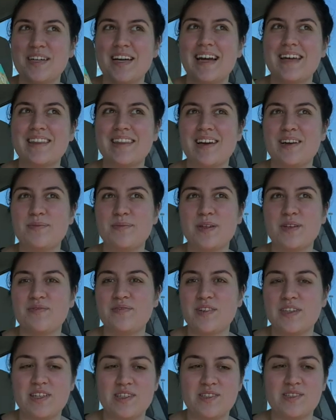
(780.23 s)
I thought it'd be a
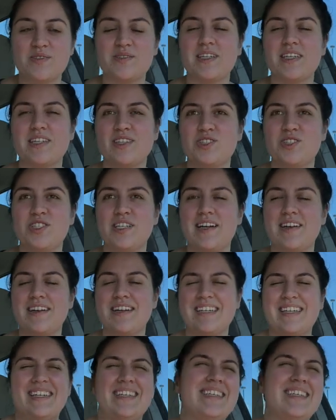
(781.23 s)
funny story to share